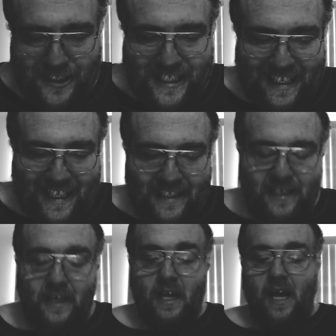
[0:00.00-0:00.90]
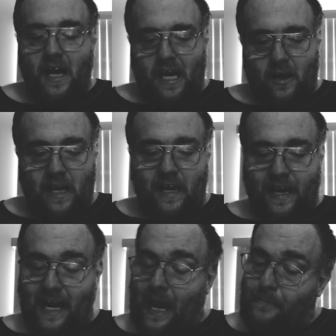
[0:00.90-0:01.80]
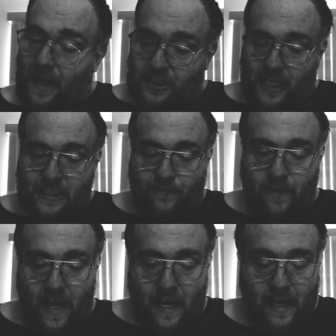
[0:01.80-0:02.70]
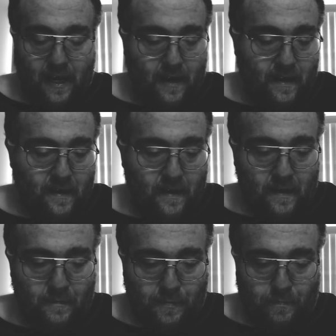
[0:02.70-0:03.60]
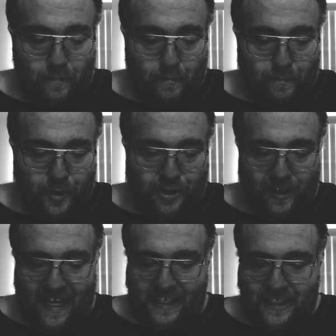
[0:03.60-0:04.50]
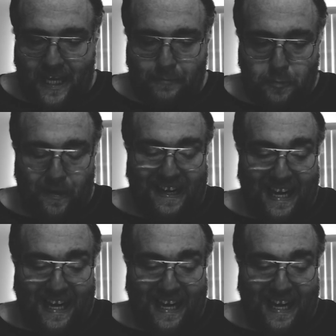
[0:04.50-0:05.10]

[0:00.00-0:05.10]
Senenat. Uh, again, I apologize if I uh, butcher last names, but